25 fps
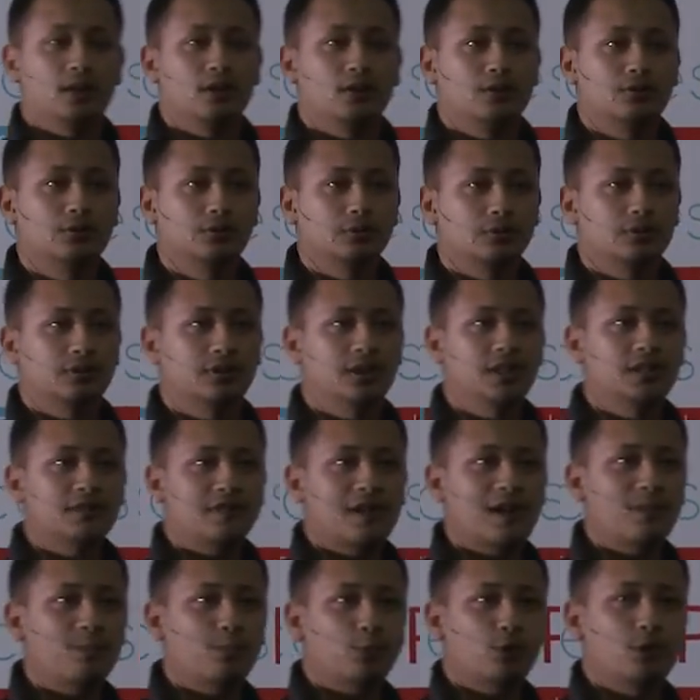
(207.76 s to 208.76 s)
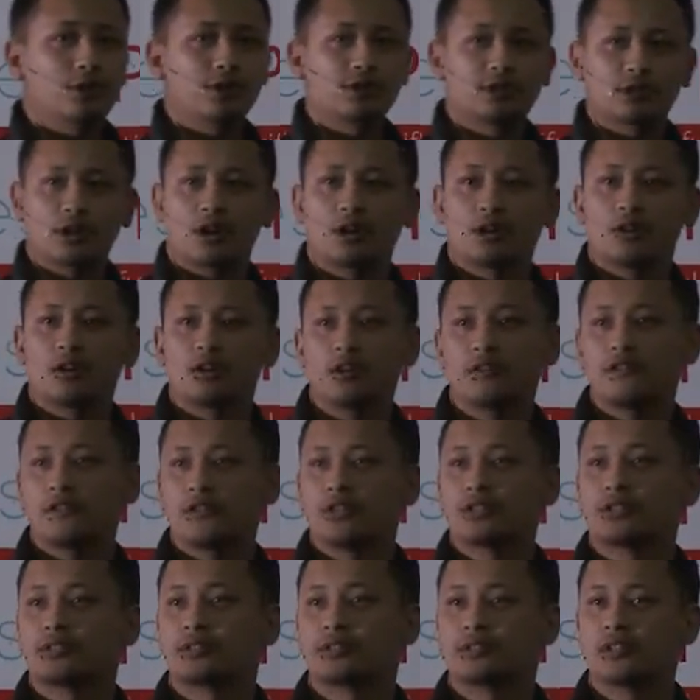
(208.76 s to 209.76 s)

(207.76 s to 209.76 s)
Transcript: So these 5 points, a lot of us